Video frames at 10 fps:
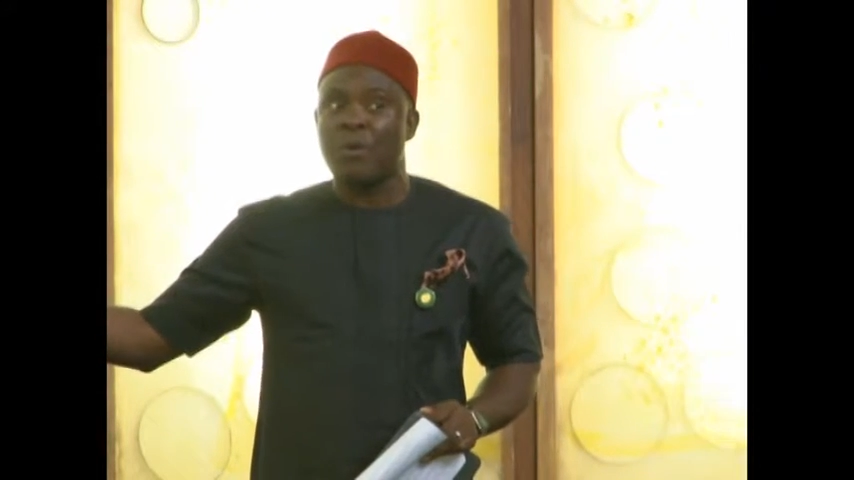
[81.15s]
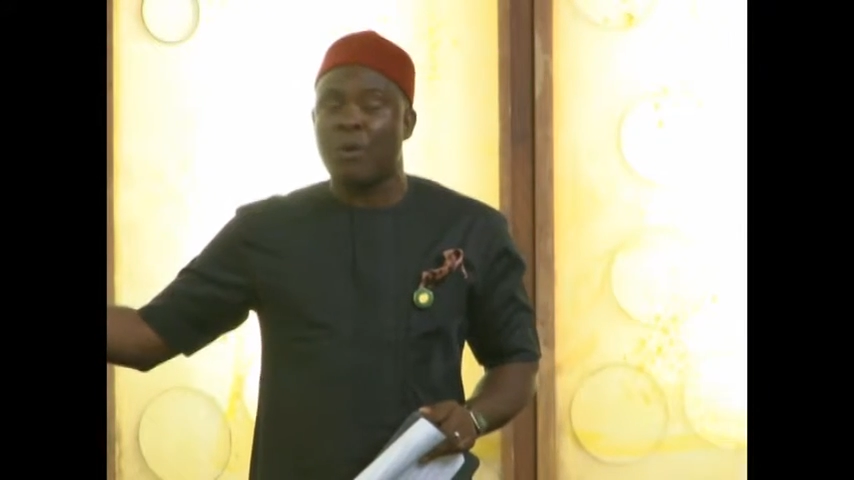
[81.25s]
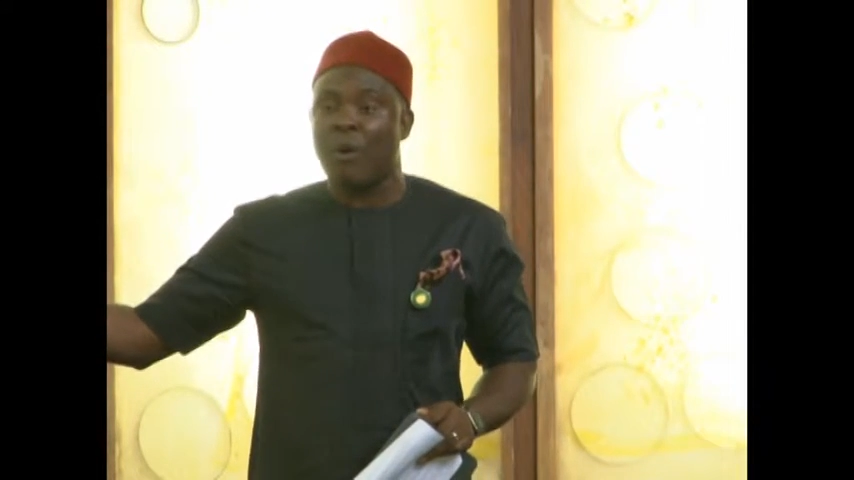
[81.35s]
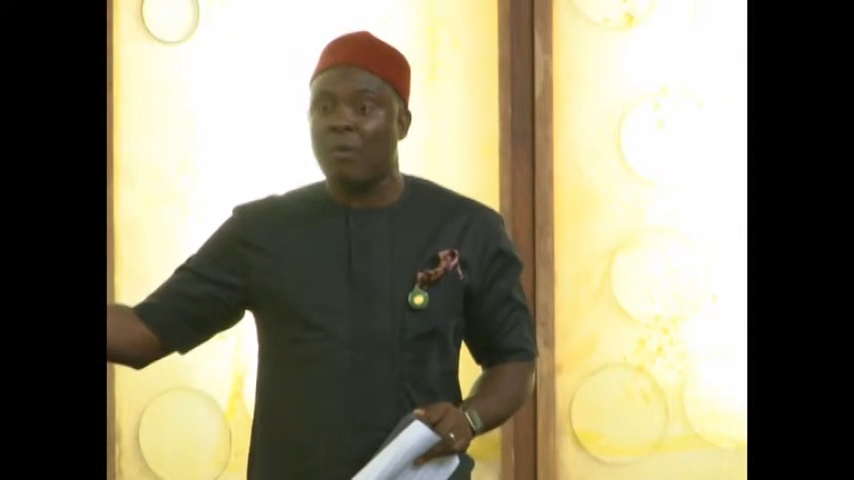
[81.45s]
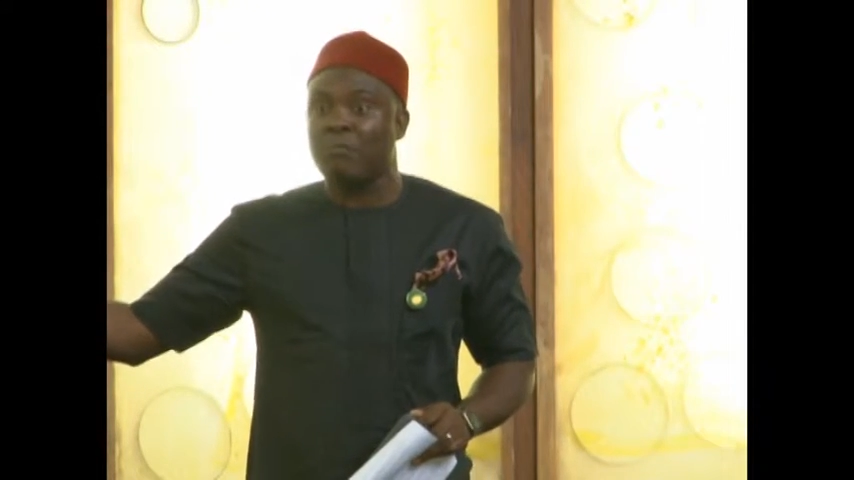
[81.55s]

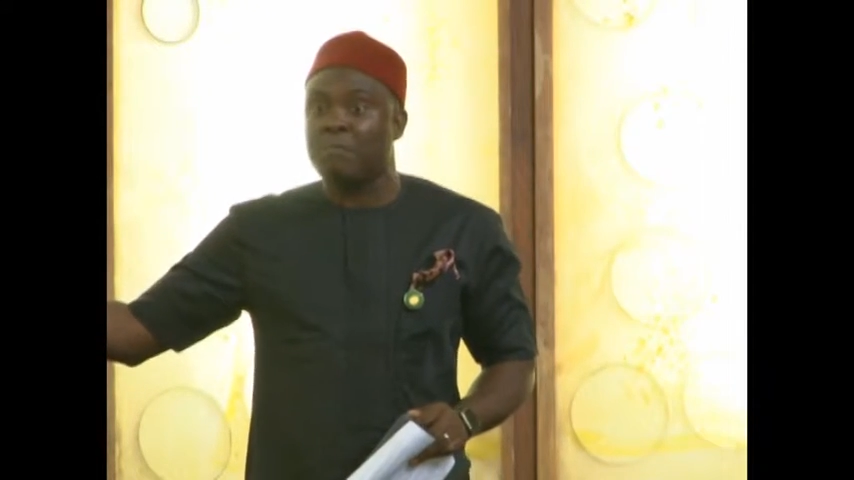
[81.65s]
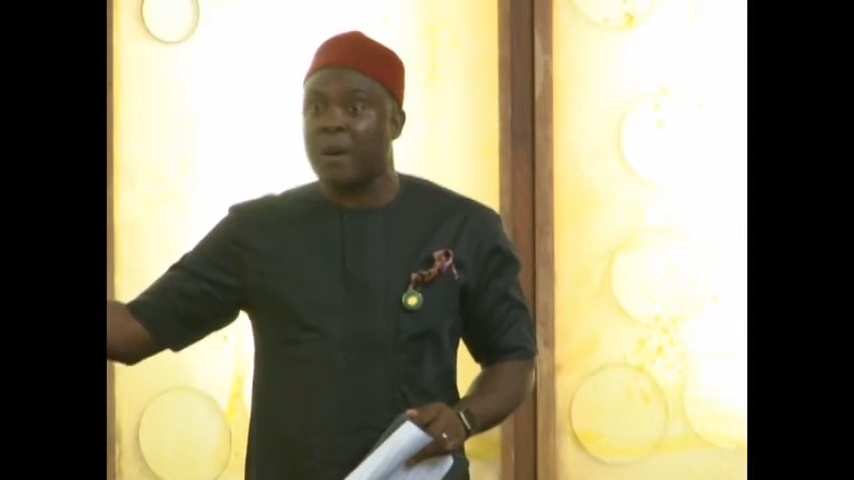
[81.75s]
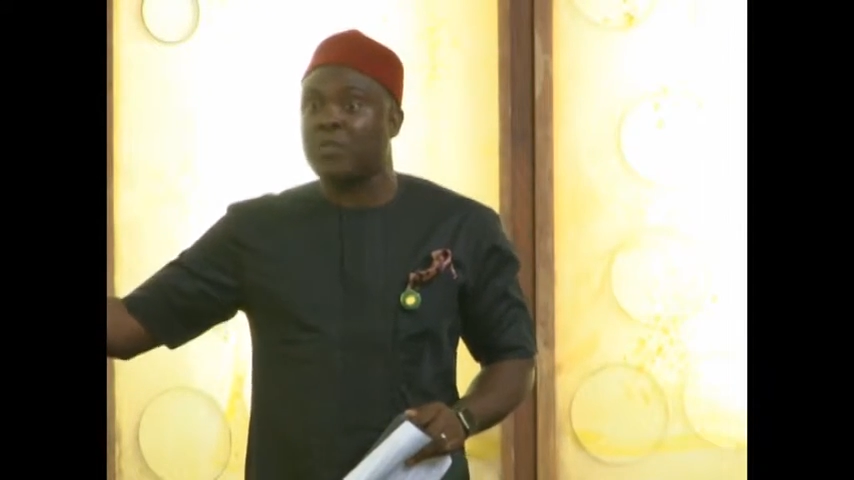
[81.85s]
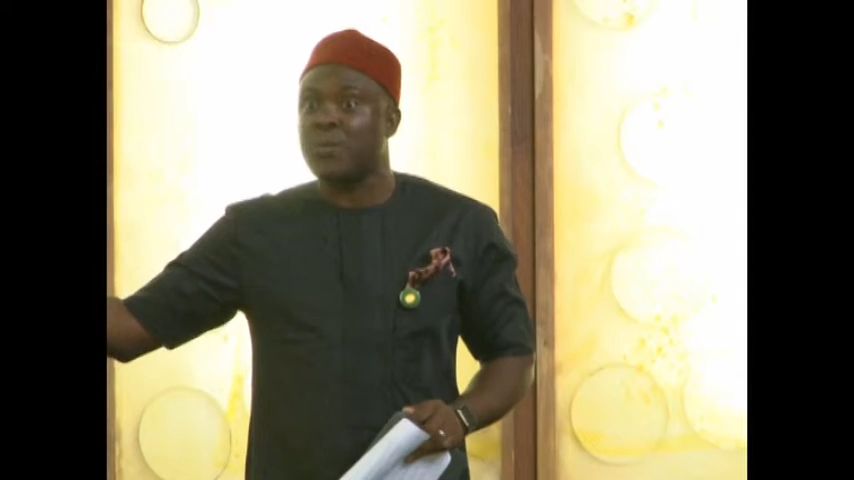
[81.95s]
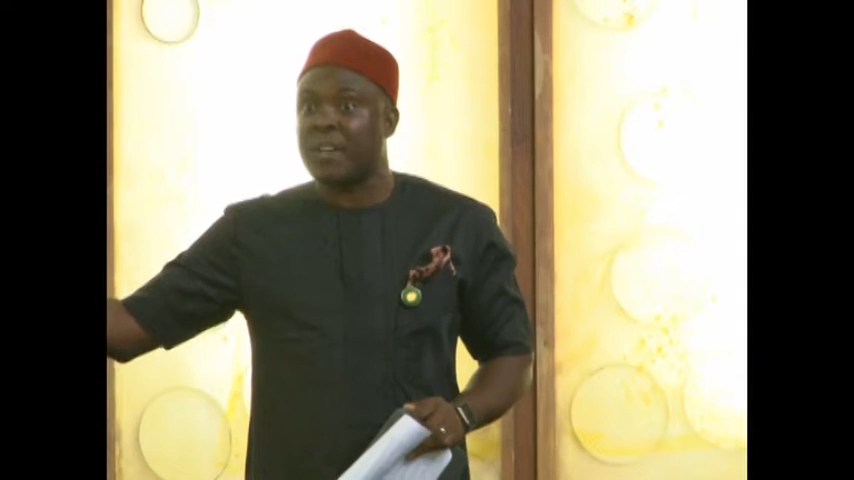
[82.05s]
or
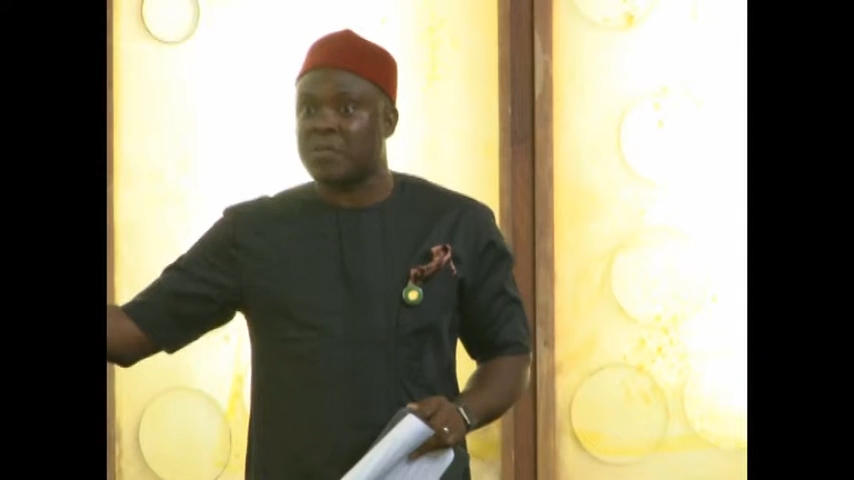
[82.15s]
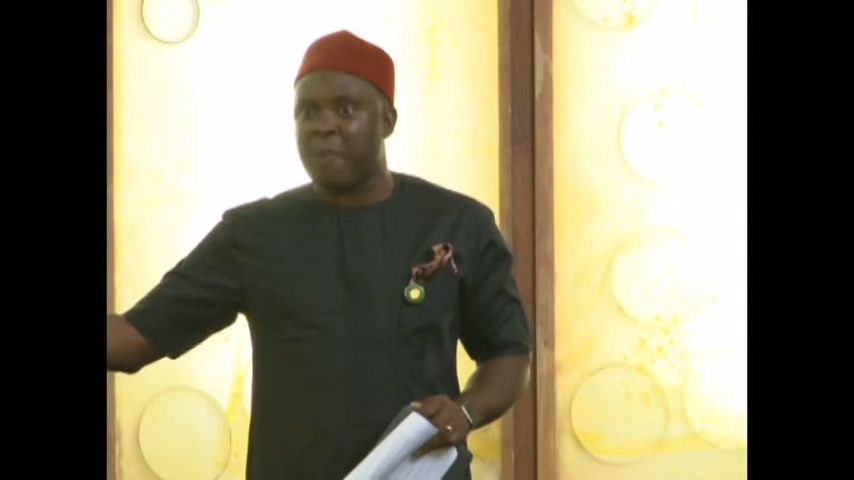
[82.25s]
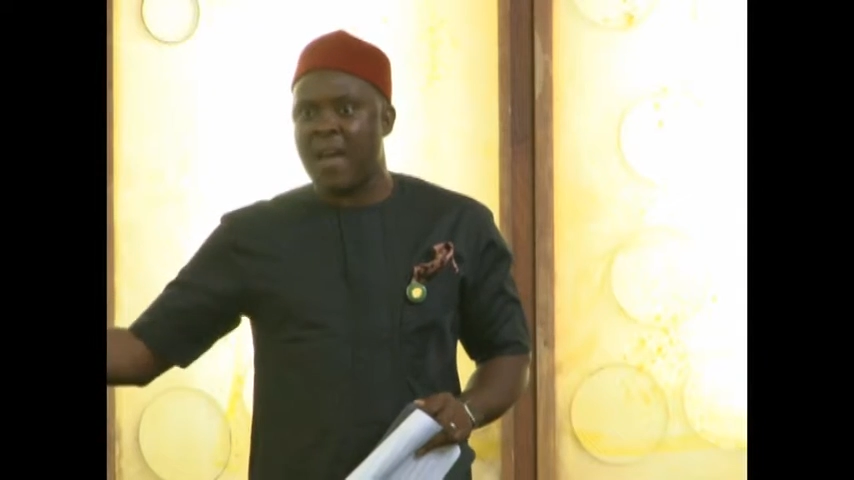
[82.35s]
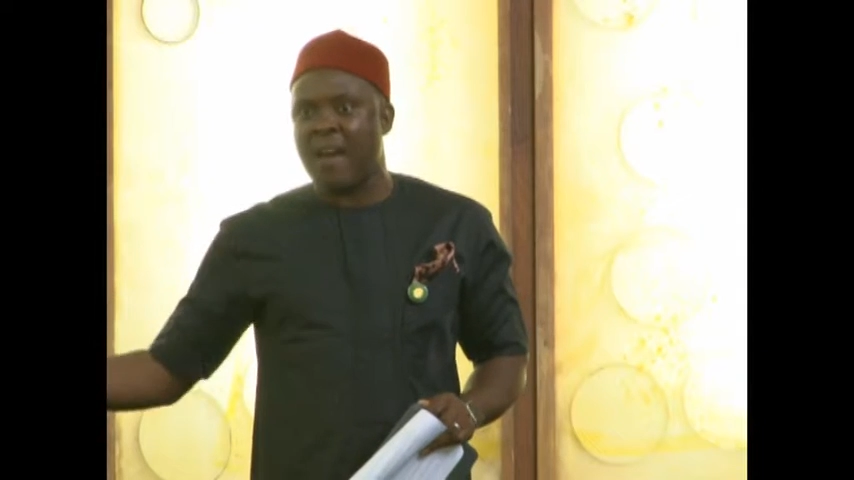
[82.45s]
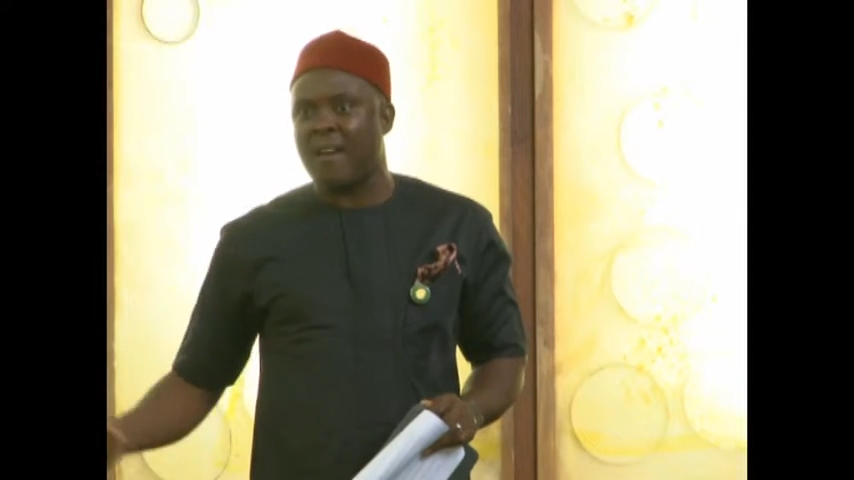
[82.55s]
about to
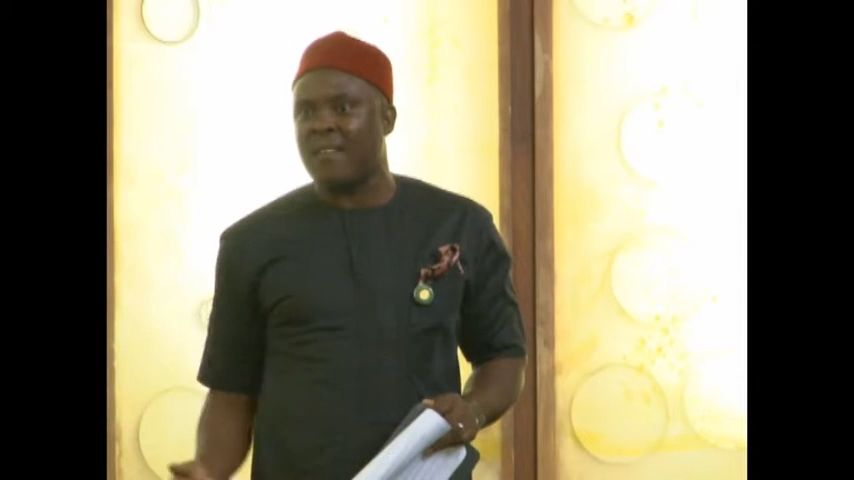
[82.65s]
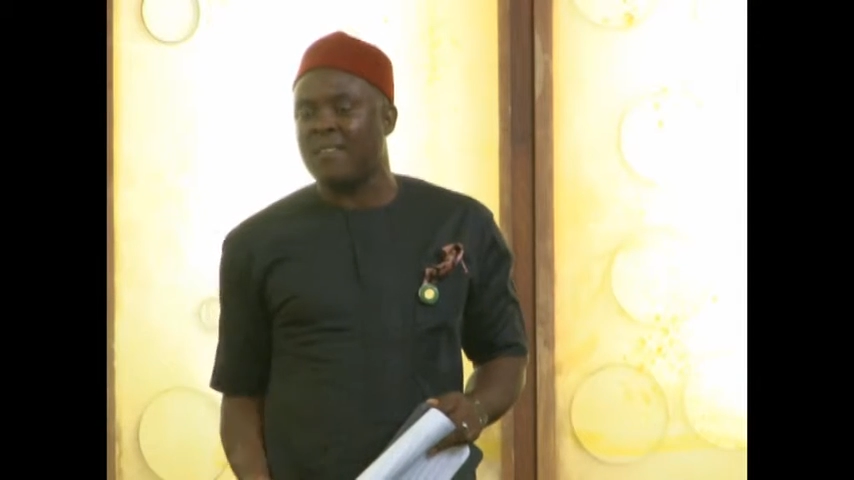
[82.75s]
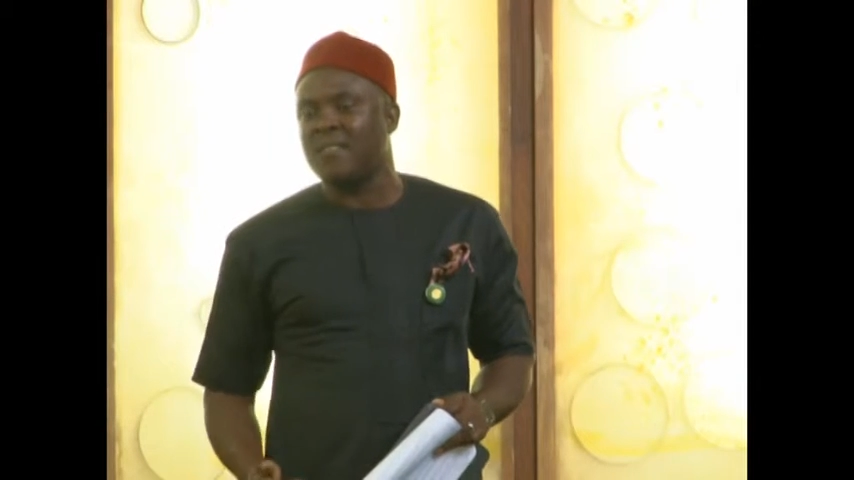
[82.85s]
expire.